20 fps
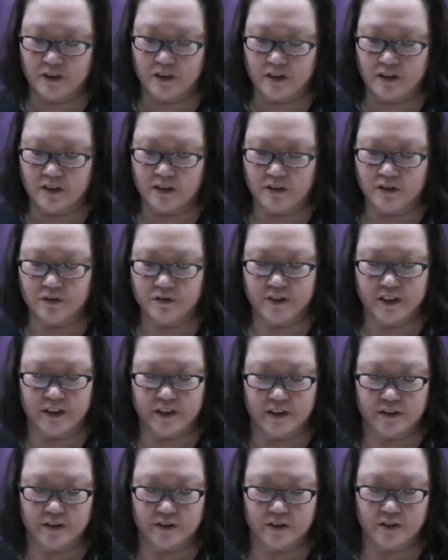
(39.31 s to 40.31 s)
"Get over
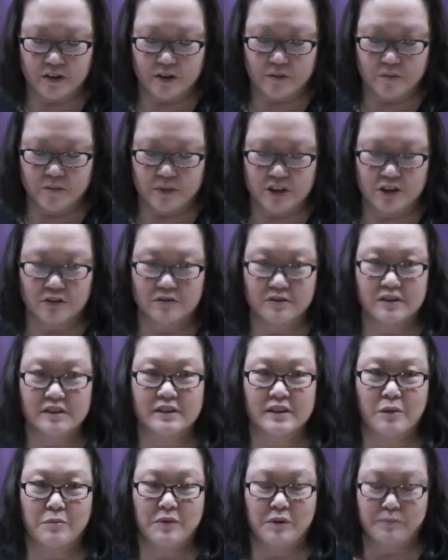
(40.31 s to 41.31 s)
here, but don't
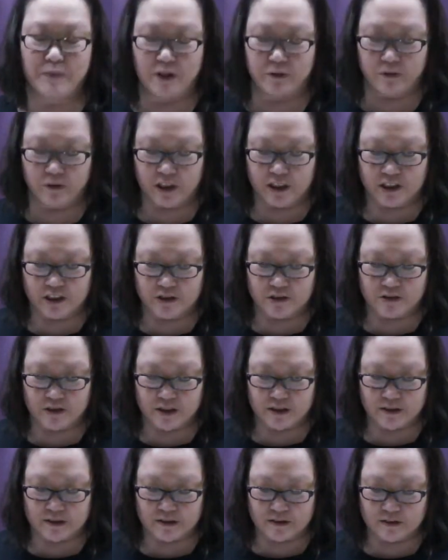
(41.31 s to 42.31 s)
step on my wedding
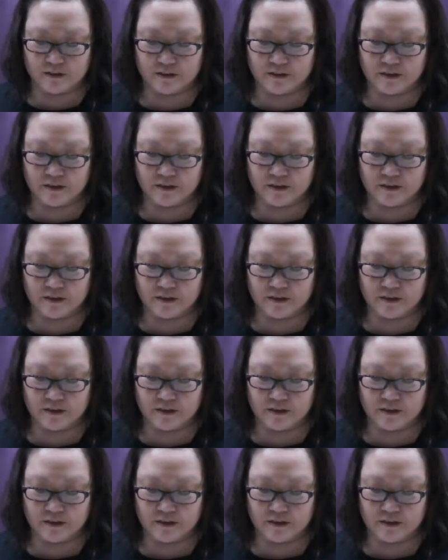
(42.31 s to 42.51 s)
dress,"